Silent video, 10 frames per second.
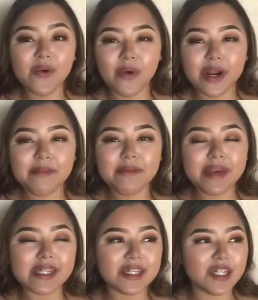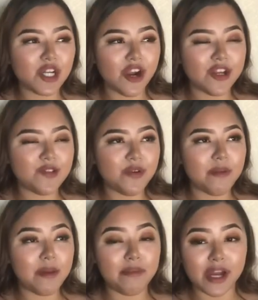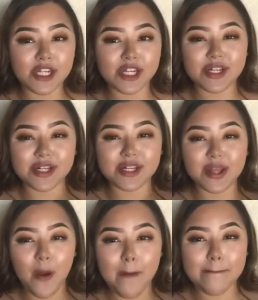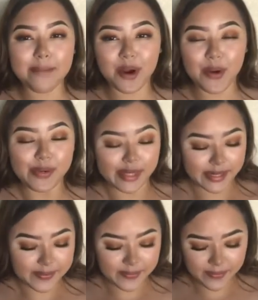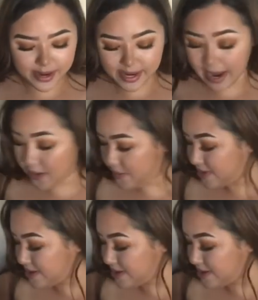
One of my mason jars for my brushes broke right now.